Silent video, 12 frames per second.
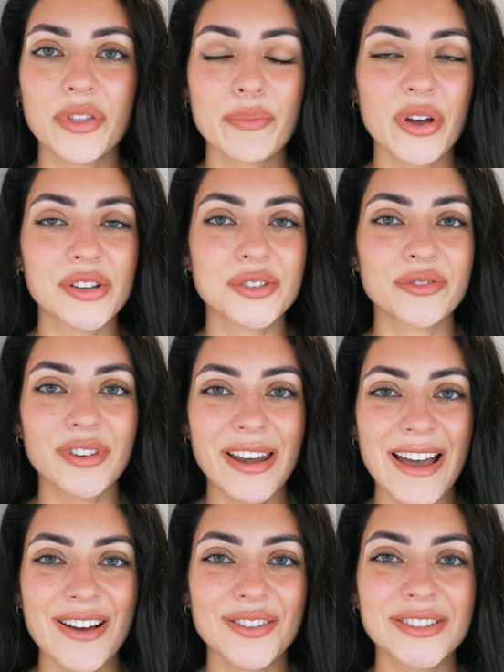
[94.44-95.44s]
of the most
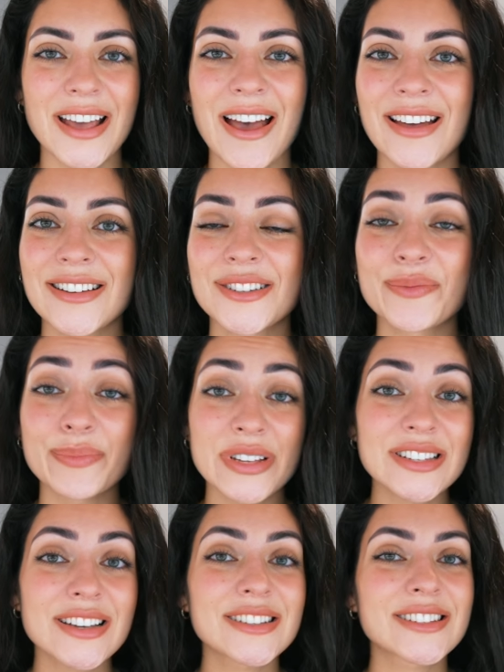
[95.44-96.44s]
renowned and
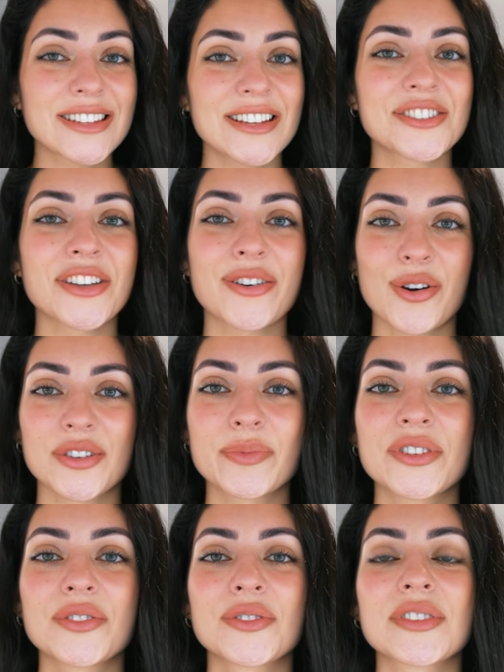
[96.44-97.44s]
busiest teaching
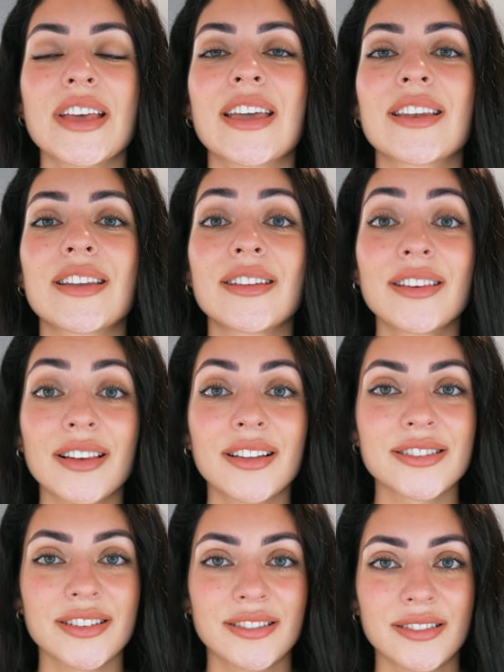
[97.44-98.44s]
hospitals in
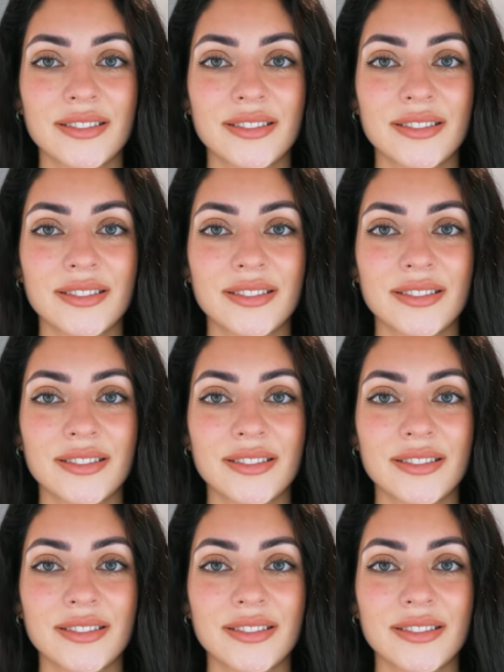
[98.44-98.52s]
London.